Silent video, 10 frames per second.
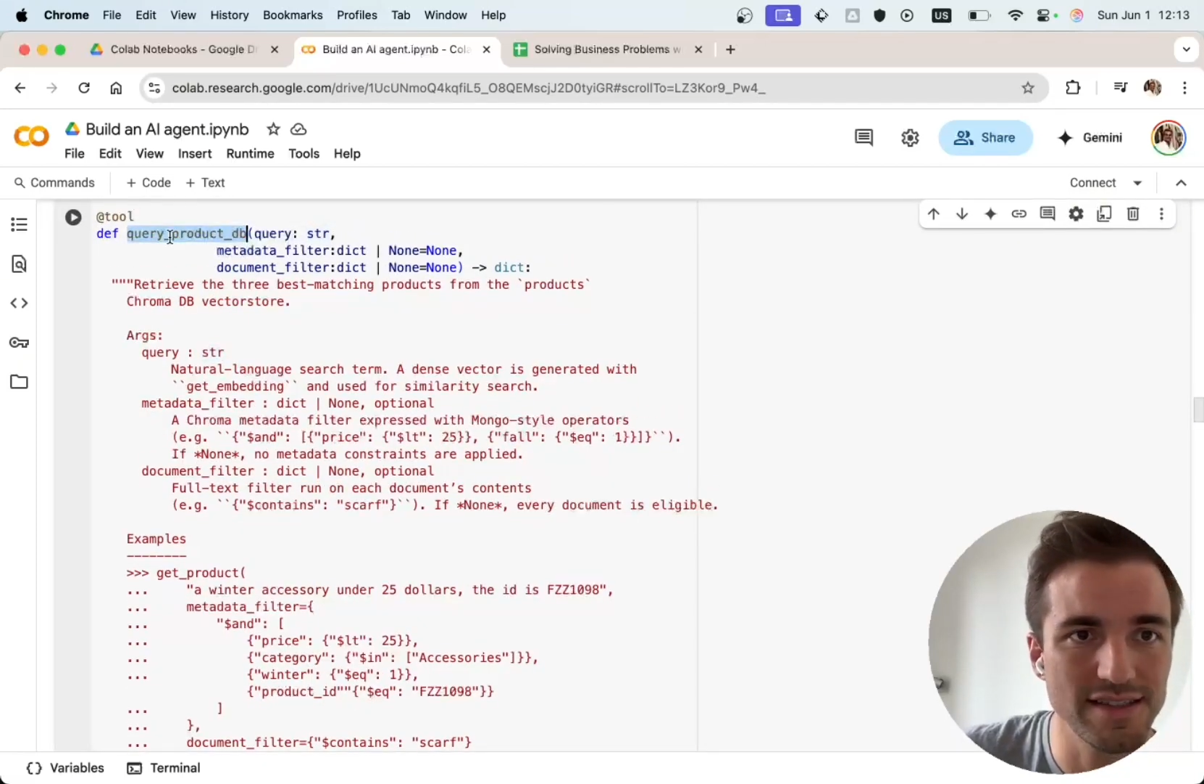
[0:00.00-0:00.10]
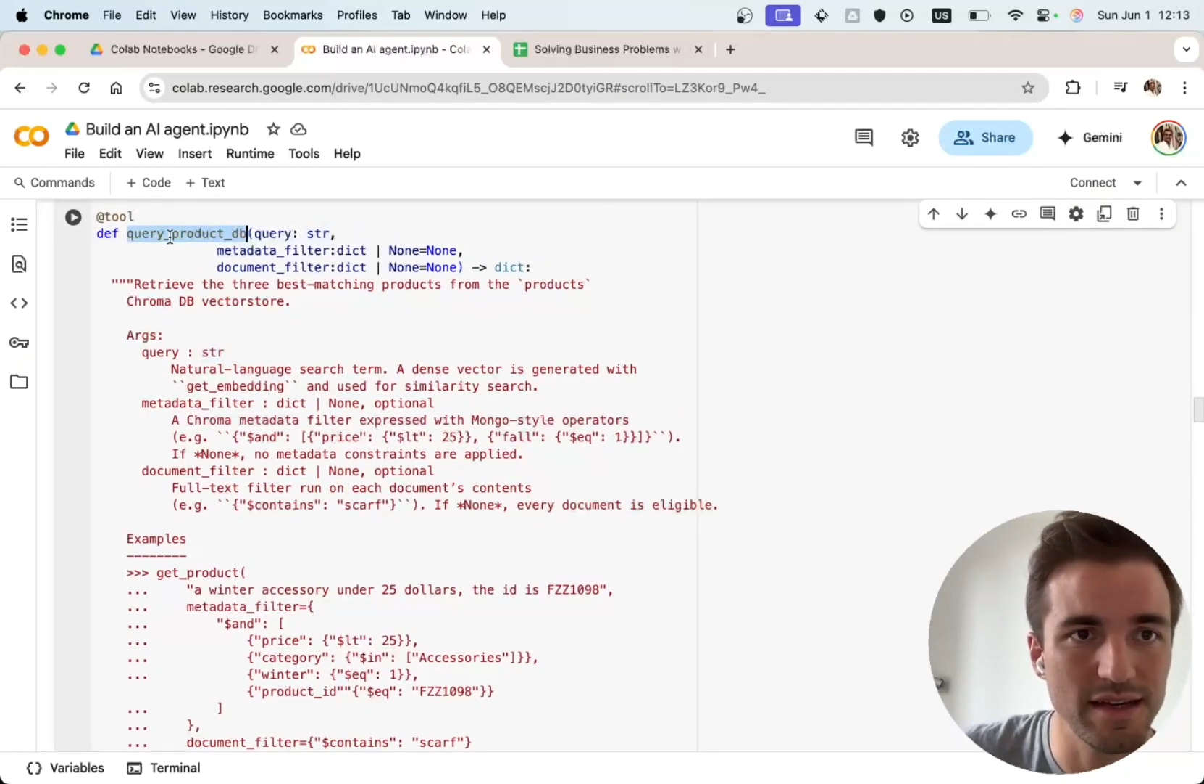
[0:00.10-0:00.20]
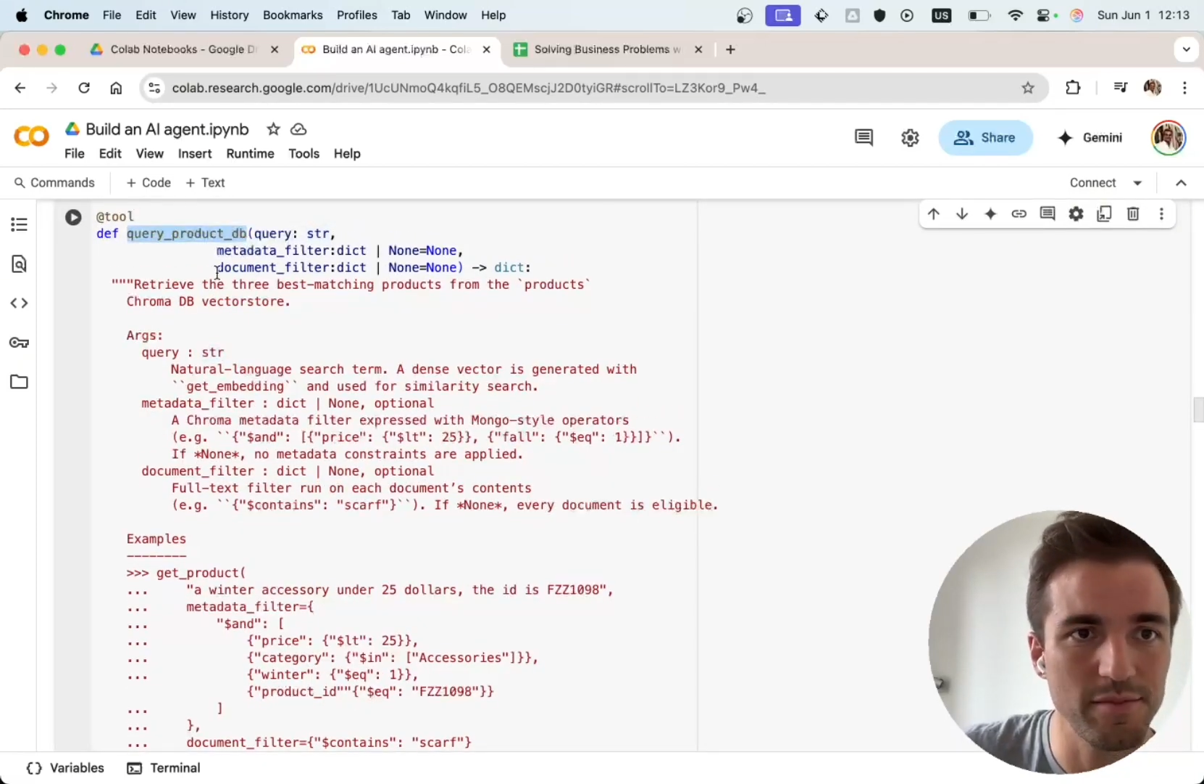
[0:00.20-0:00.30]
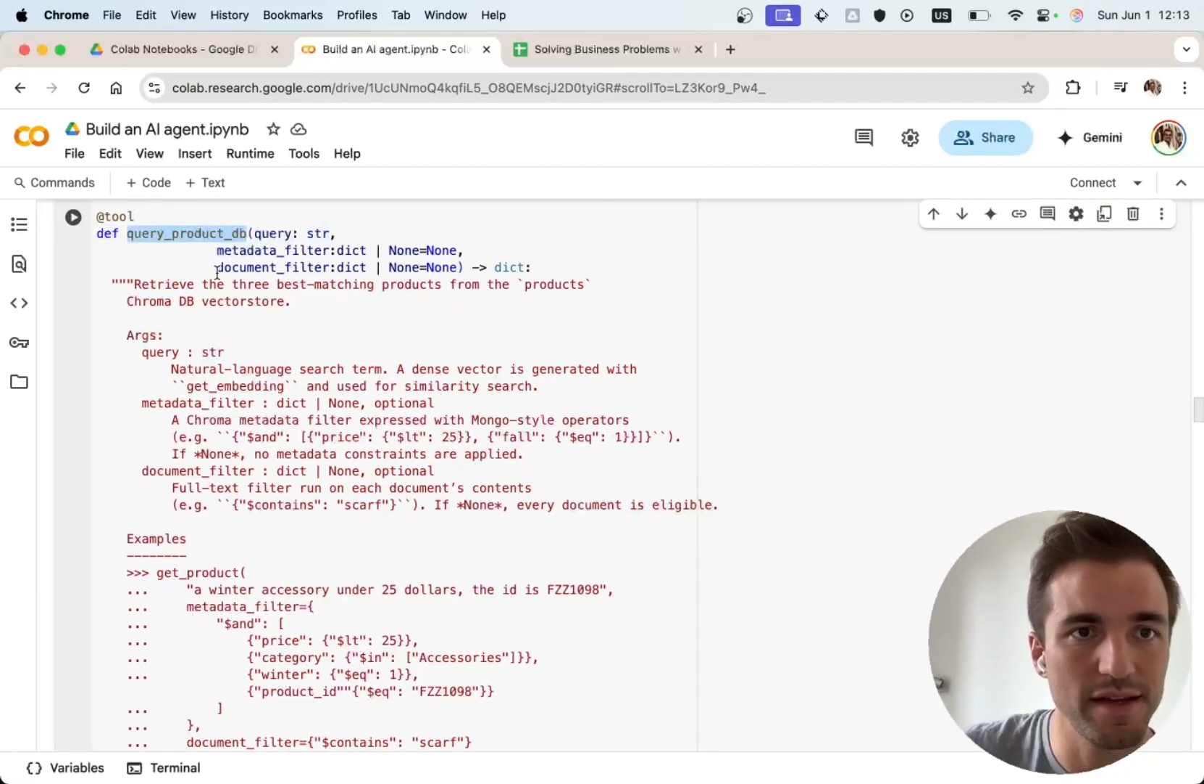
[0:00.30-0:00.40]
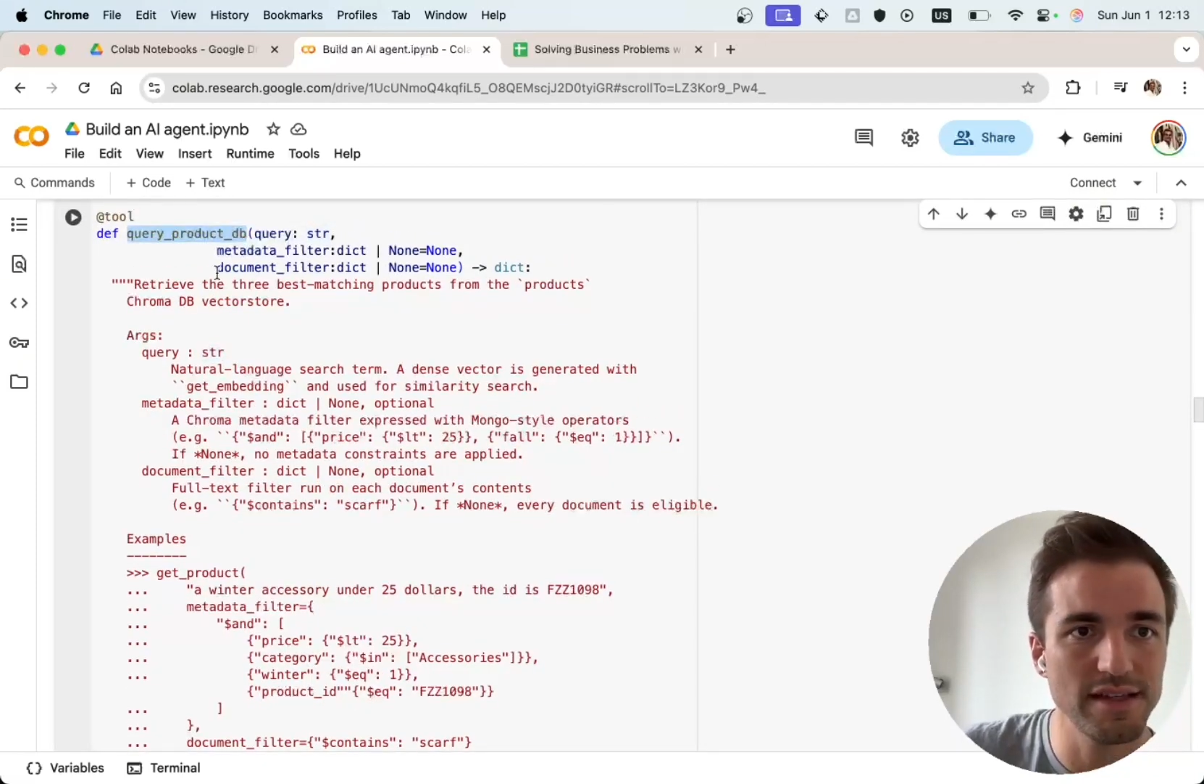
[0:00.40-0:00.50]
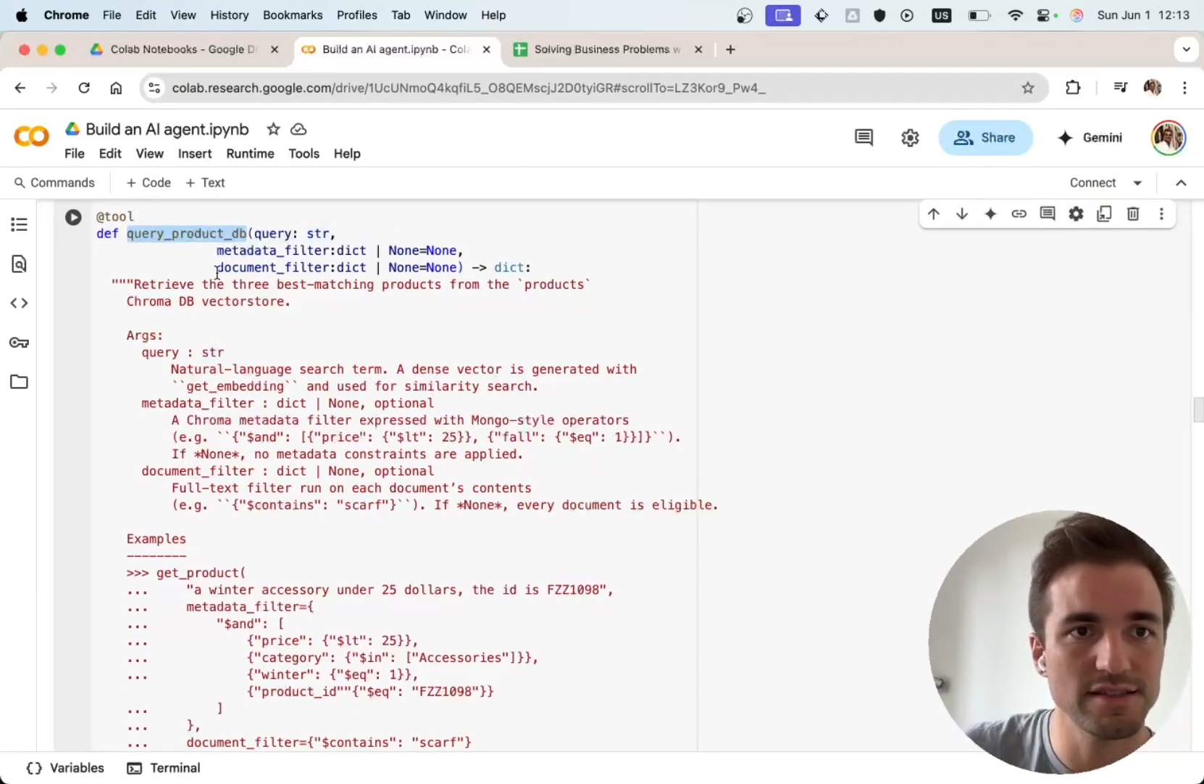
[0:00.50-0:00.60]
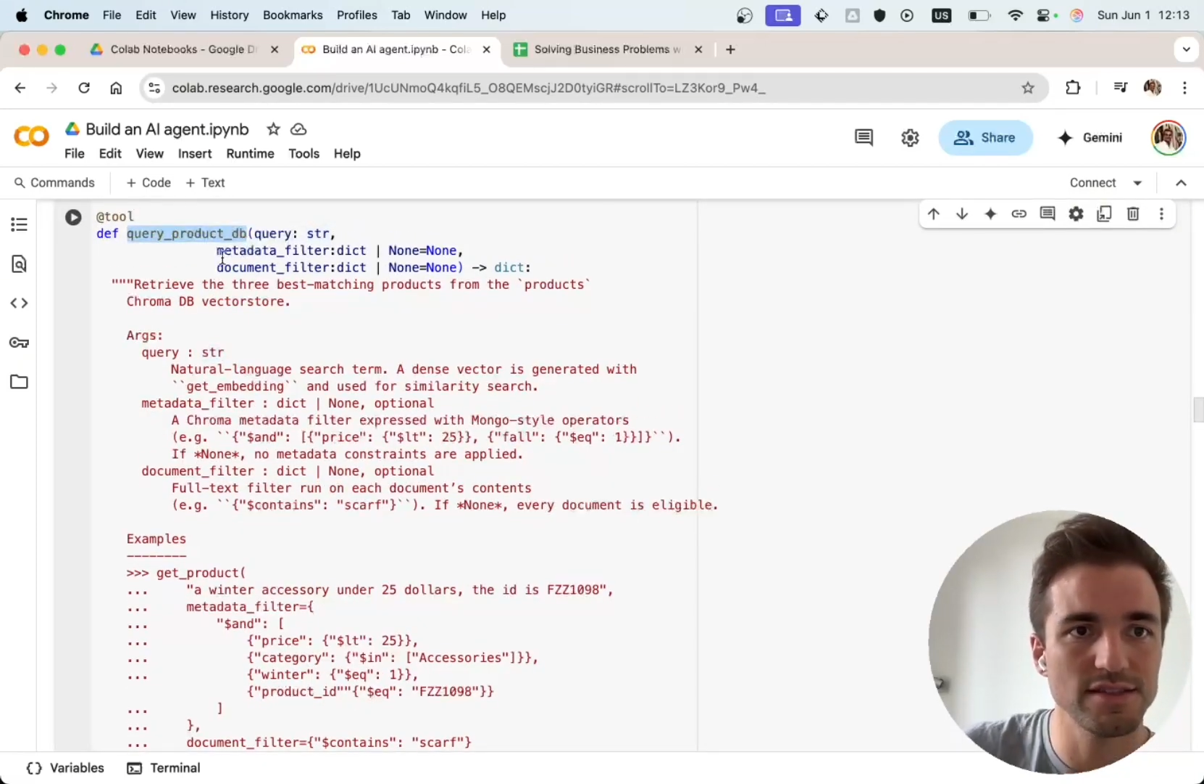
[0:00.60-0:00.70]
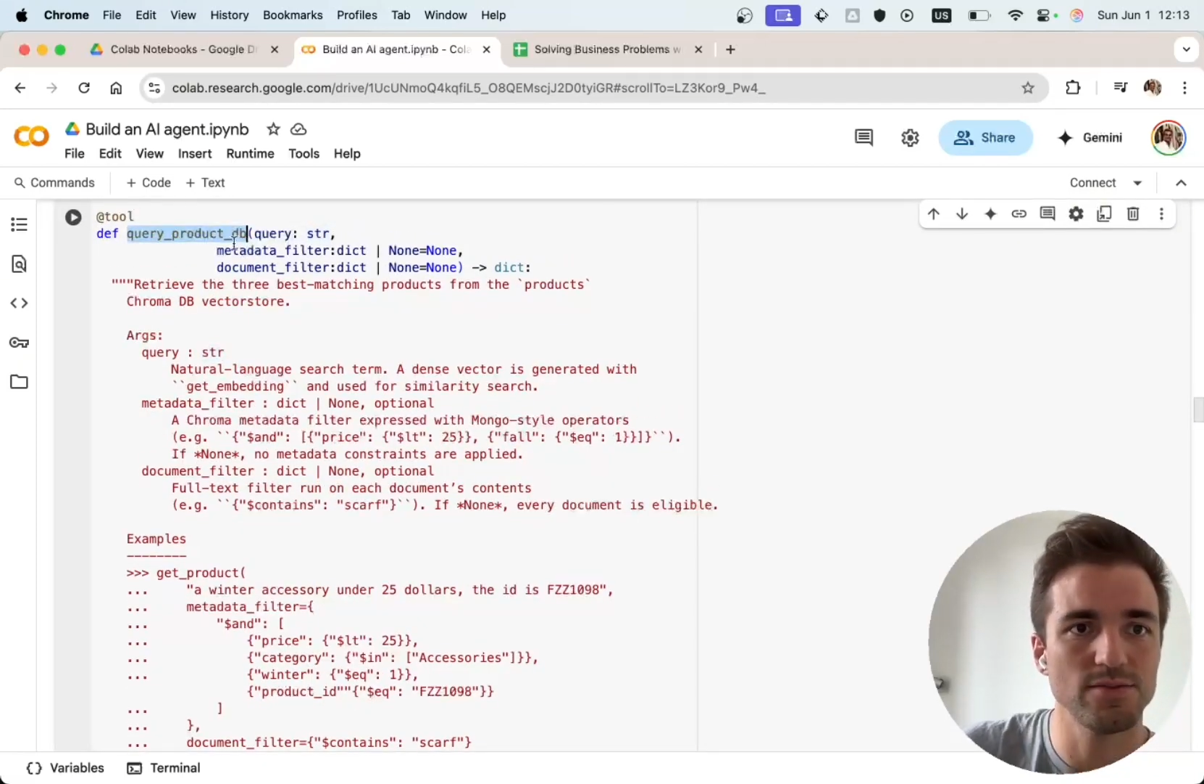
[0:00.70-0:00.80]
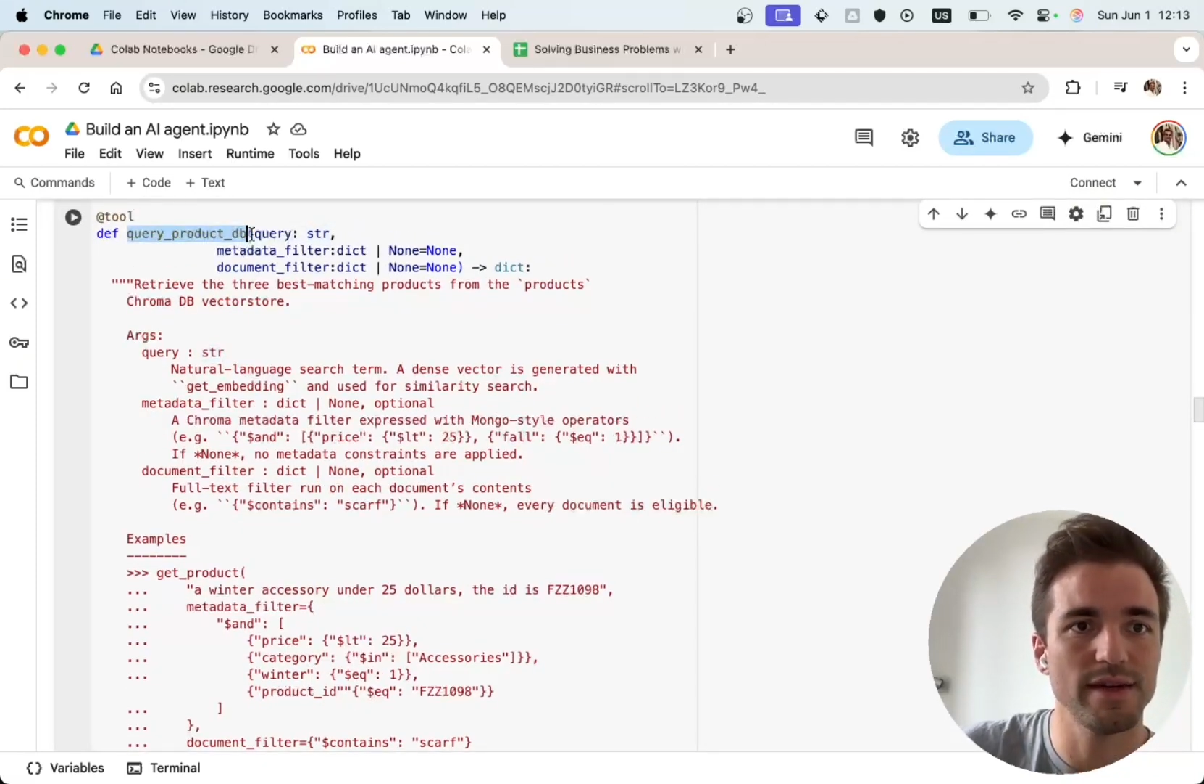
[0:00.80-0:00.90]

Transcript: database,